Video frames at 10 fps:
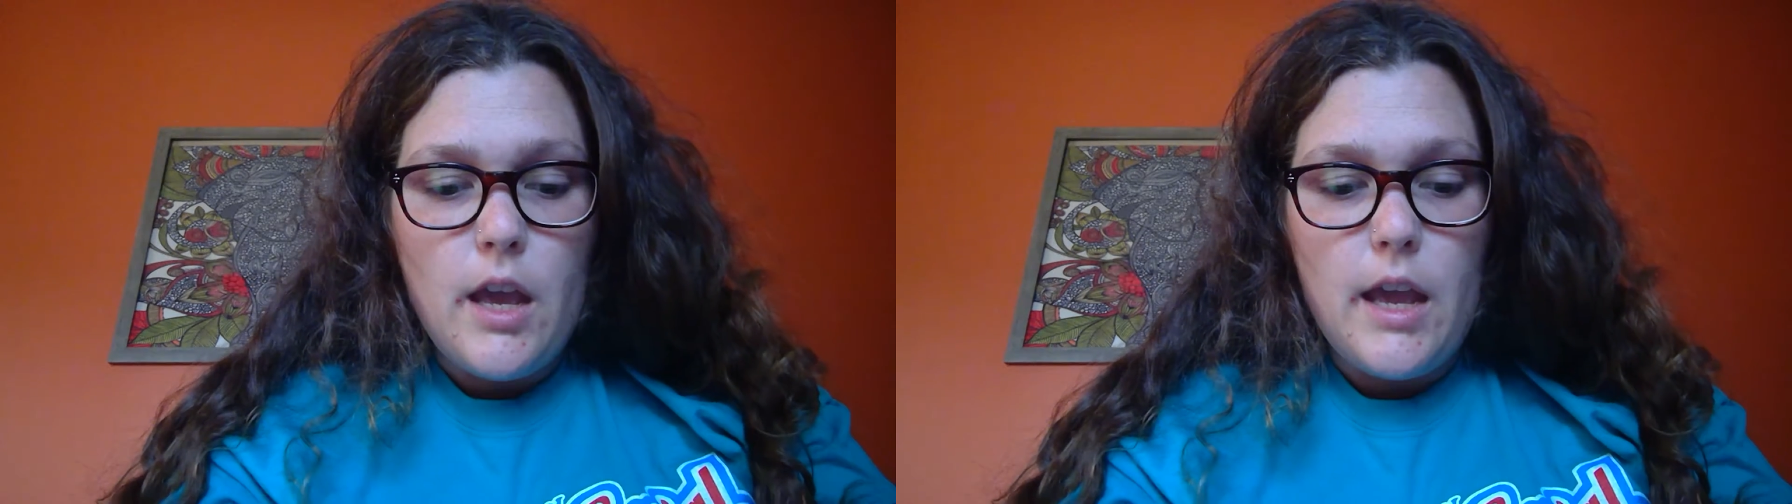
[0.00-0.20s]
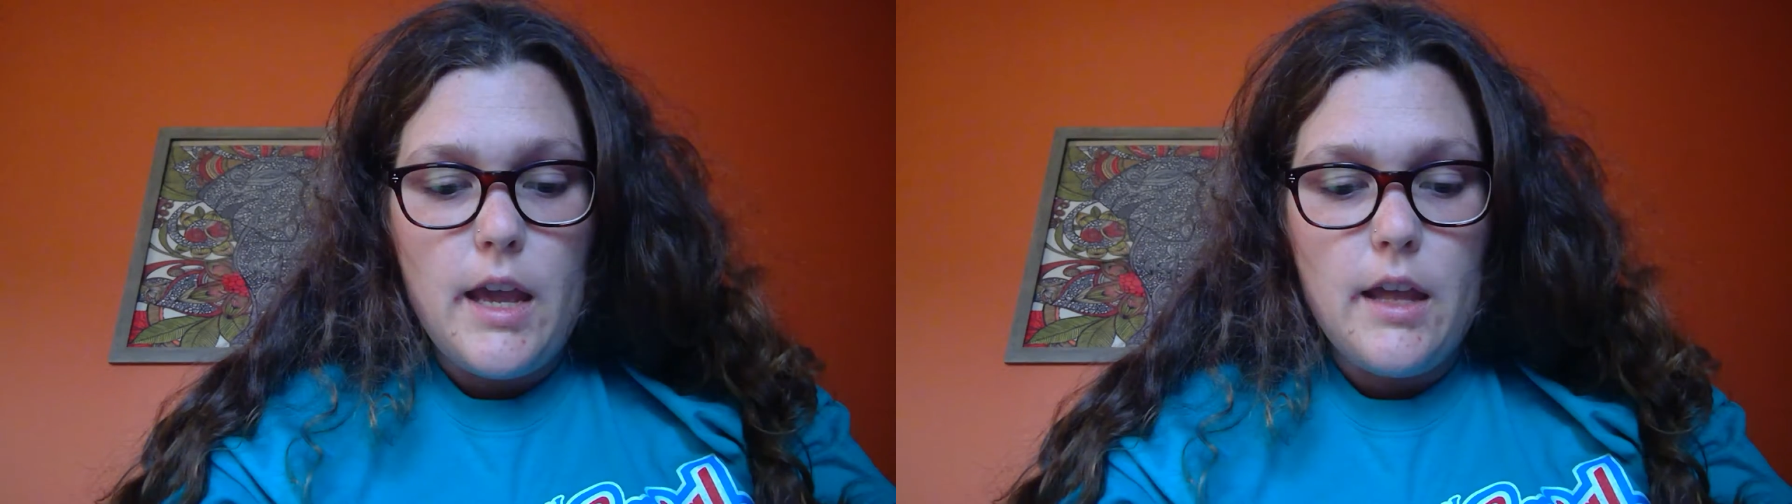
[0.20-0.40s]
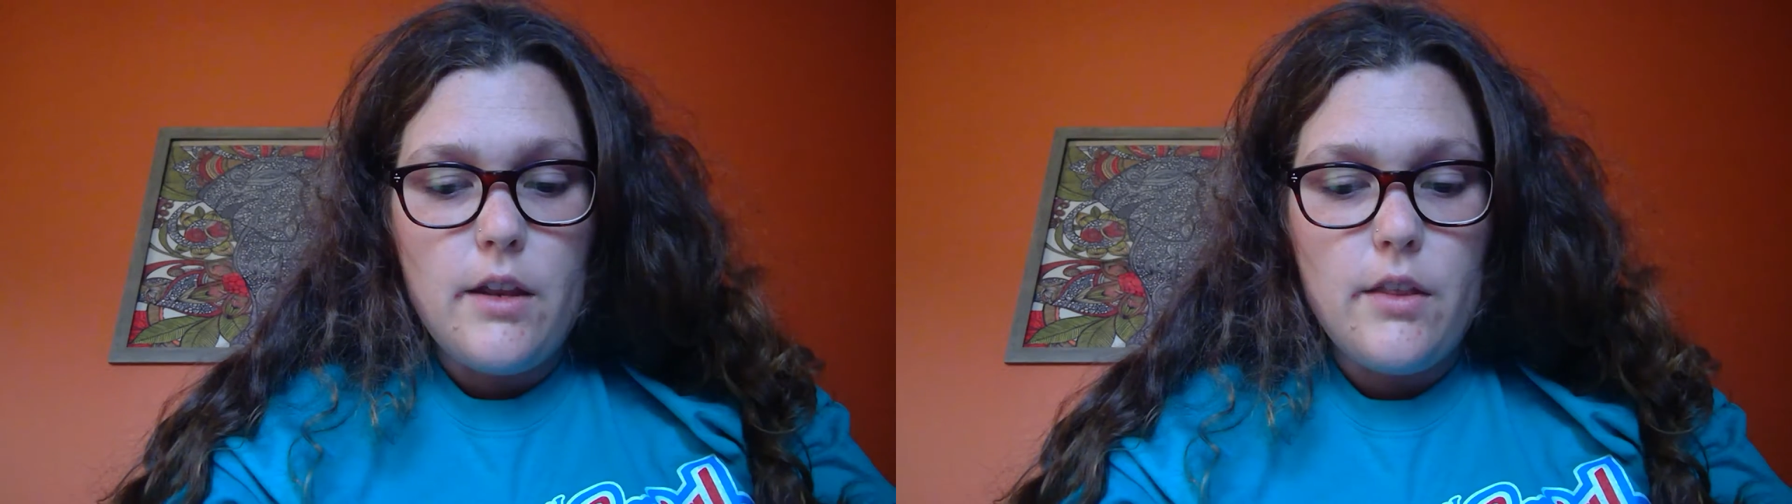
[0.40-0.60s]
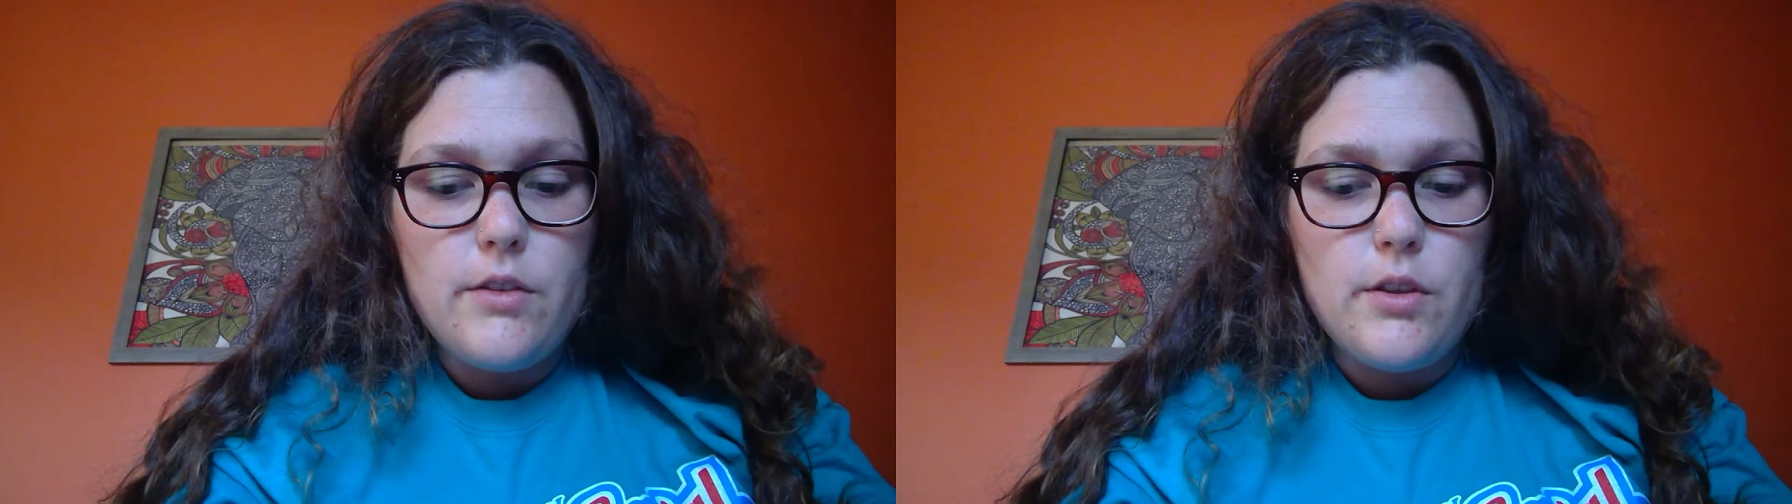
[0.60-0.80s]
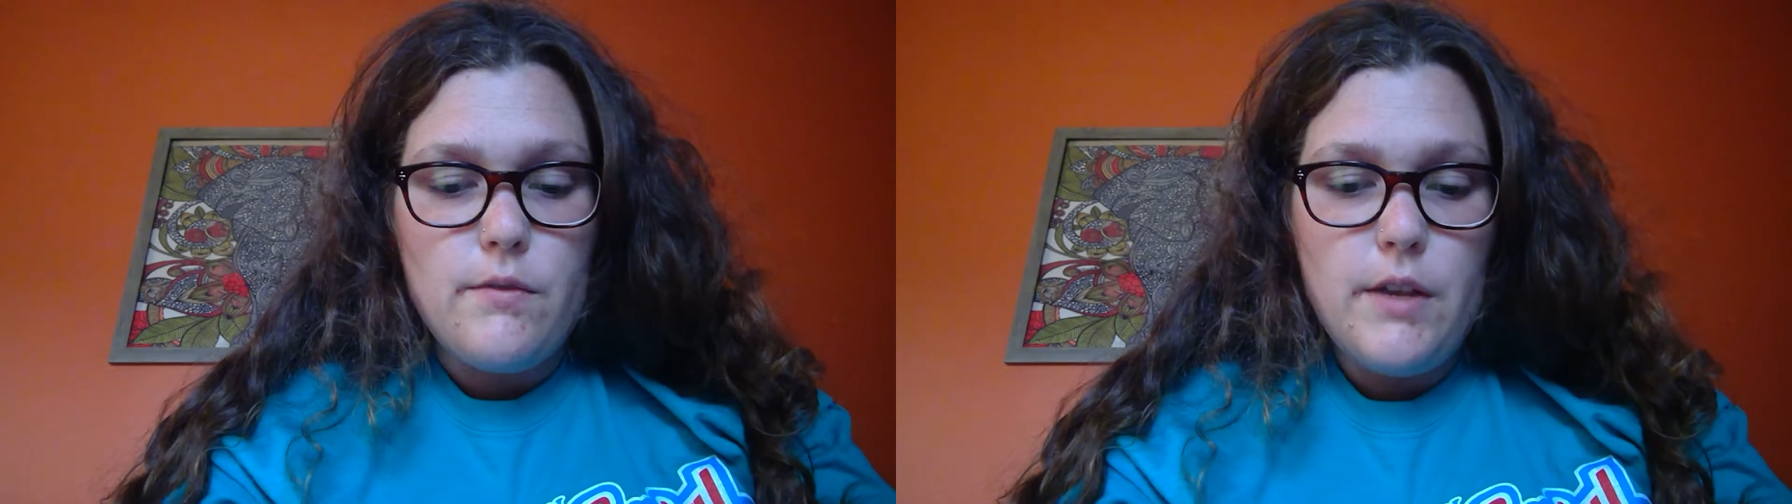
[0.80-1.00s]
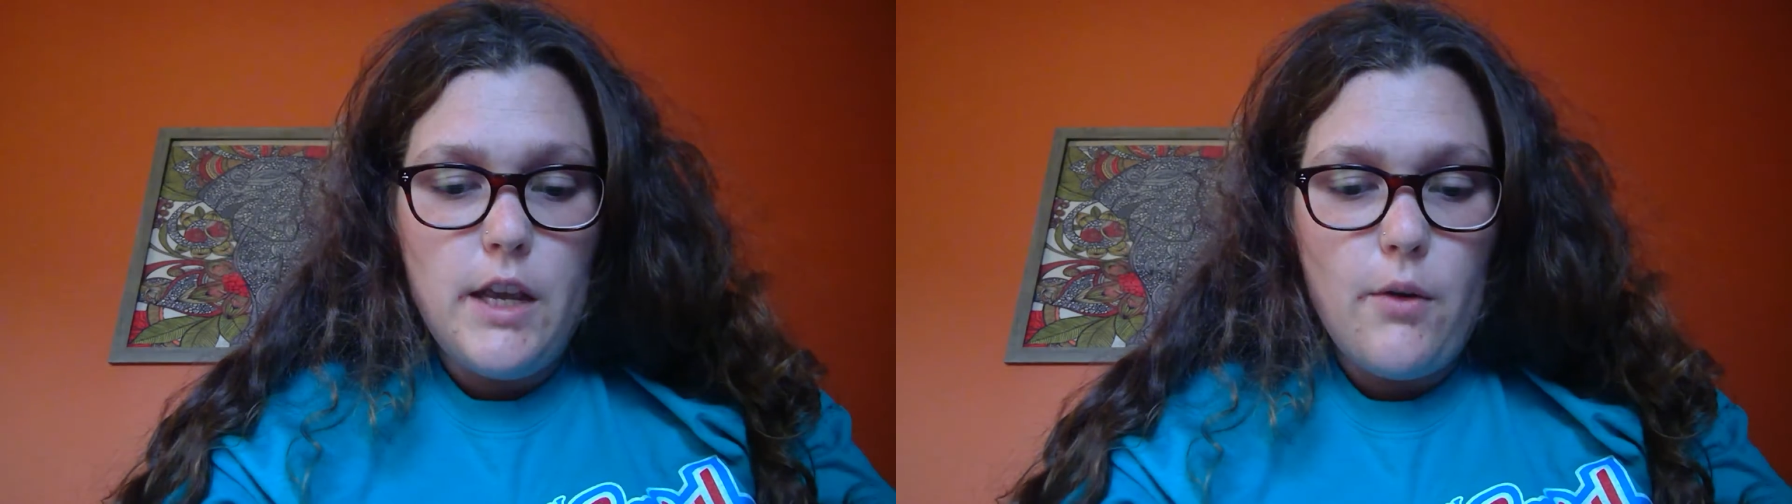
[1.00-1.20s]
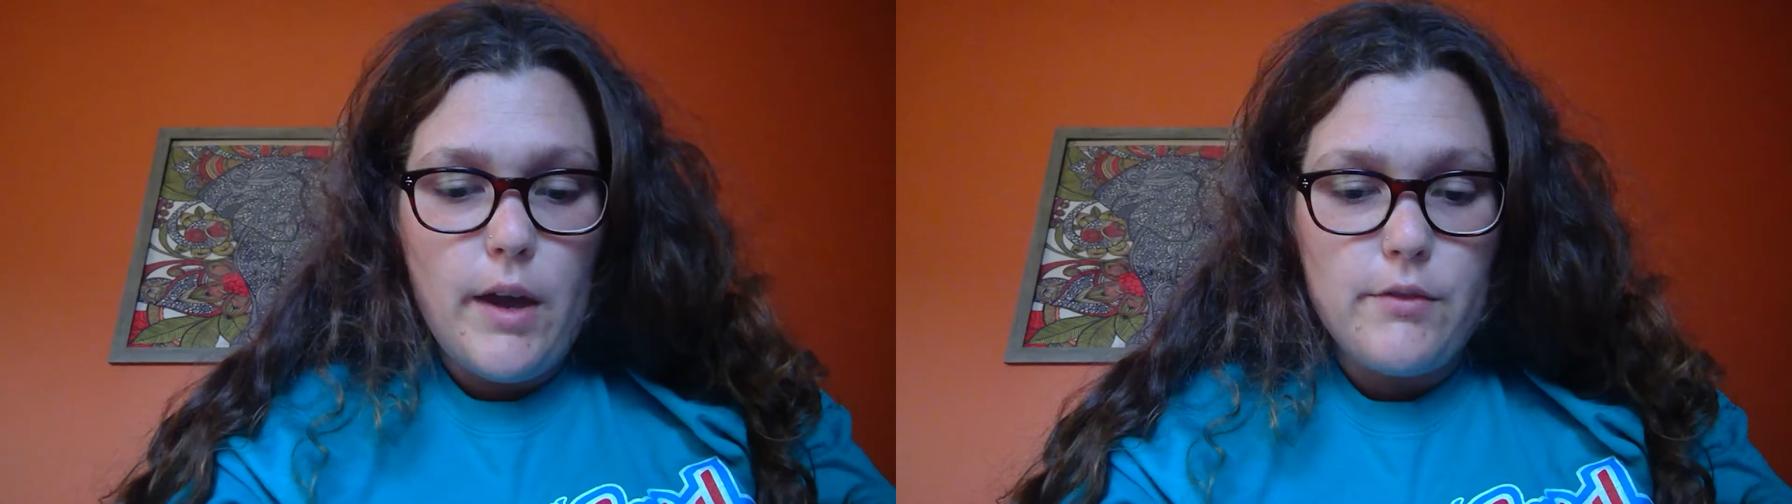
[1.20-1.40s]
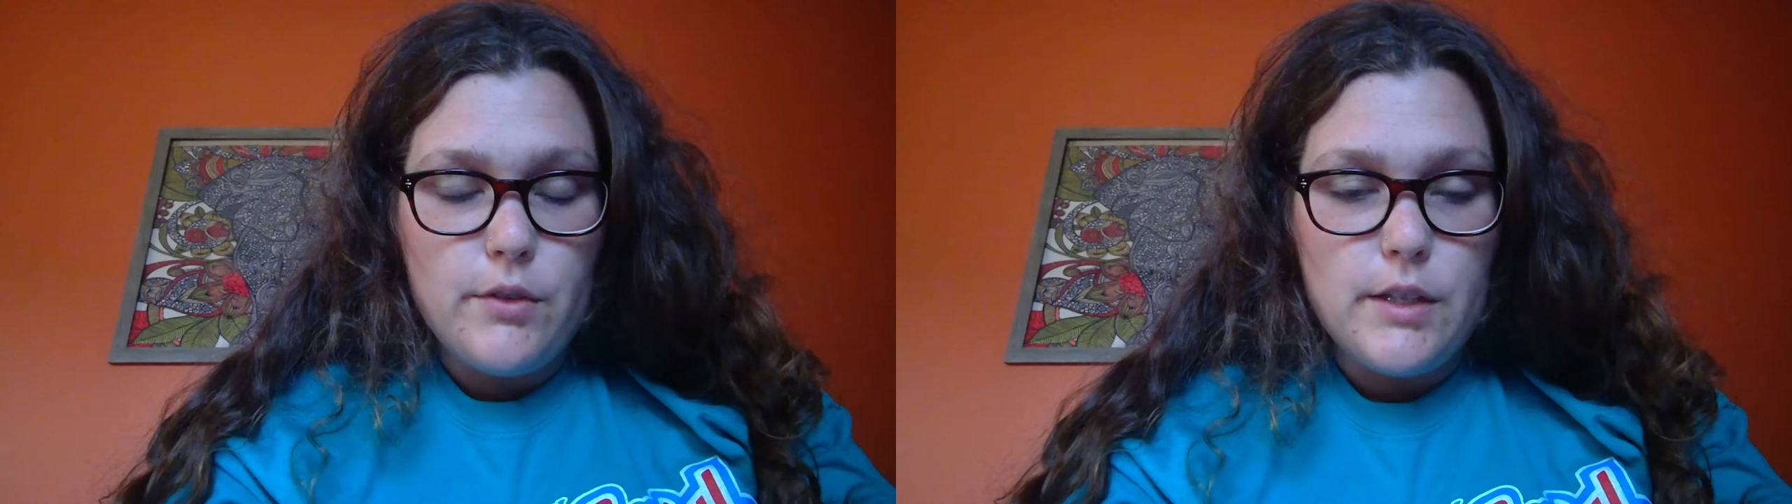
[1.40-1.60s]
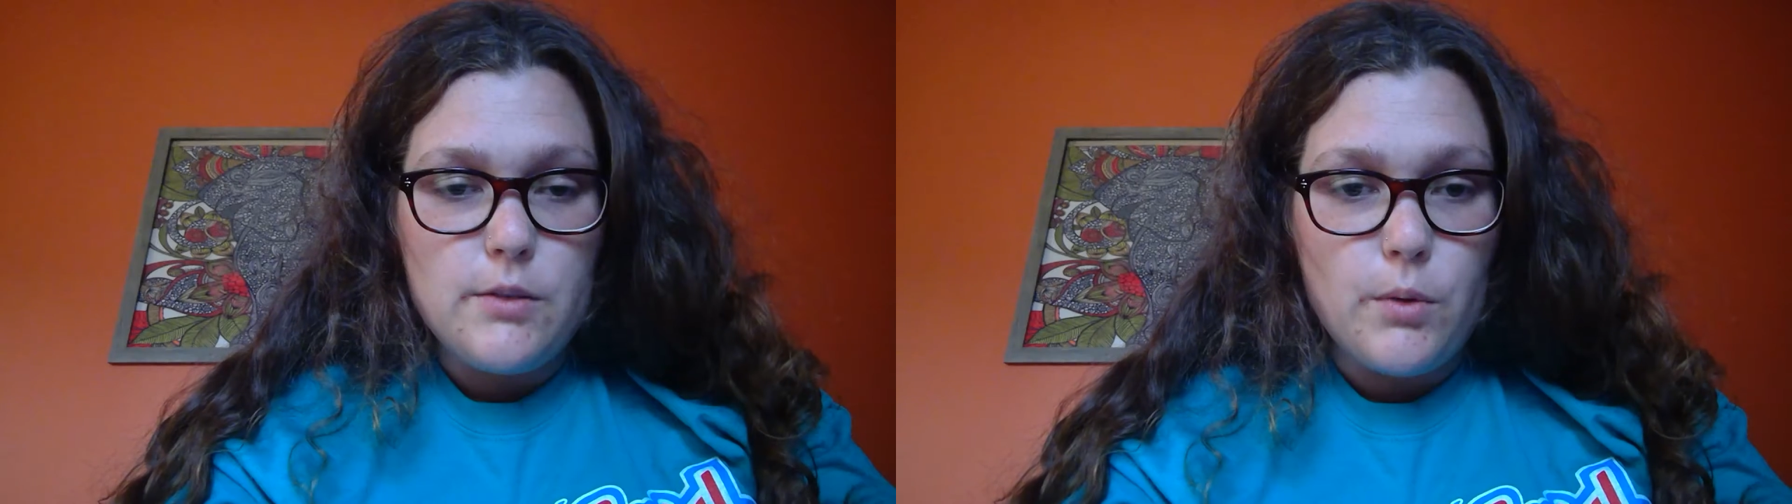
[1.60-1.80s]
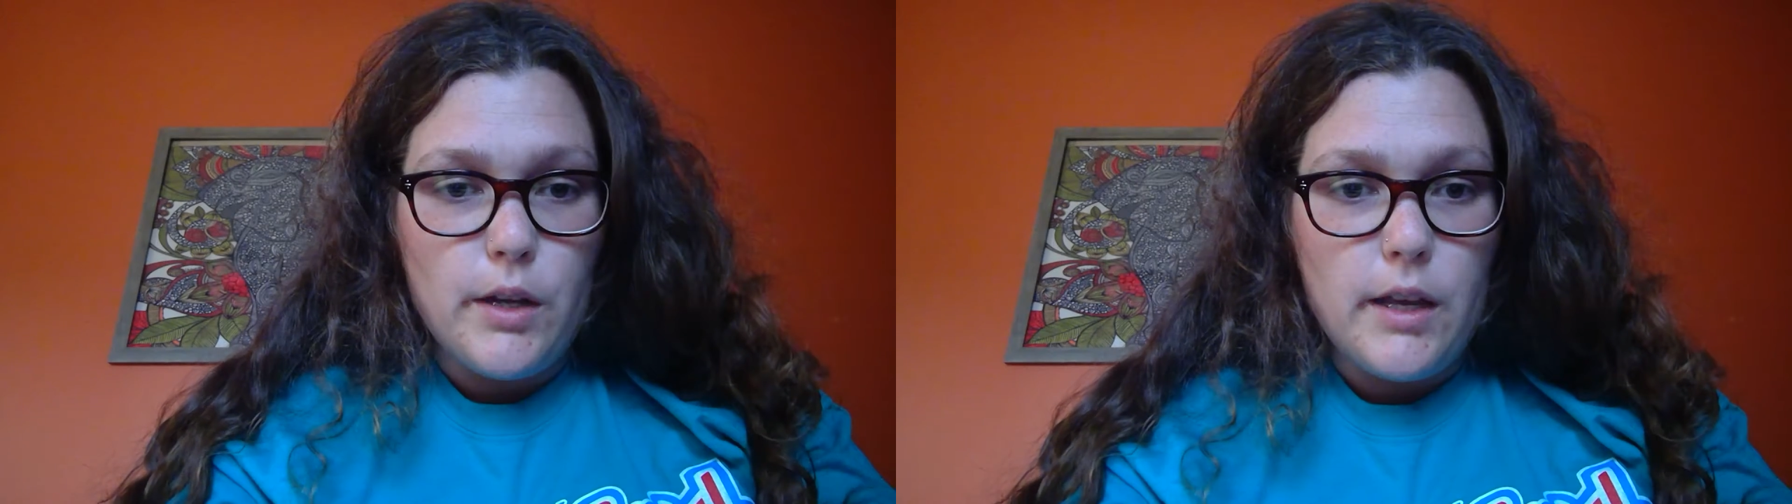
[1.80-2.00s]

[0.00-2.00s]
And so the video after this one,